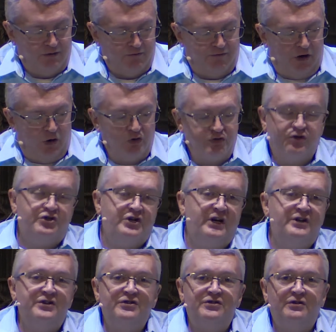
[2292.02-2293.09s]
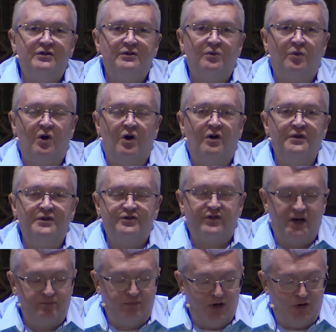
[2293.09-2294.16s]
Followers of Jesus, we're all in the
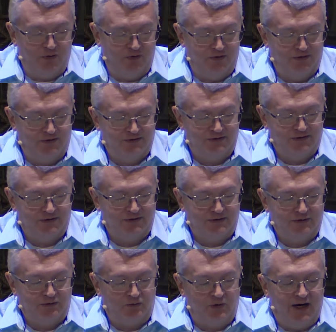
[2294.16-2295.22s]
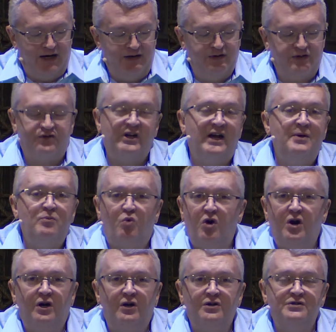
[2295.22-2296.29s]
same boat, riding the same
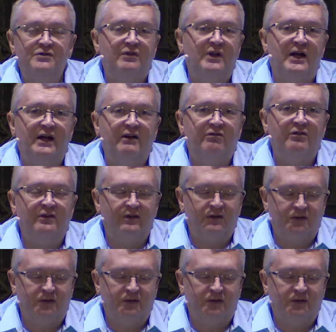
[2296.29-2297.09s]
waters of life.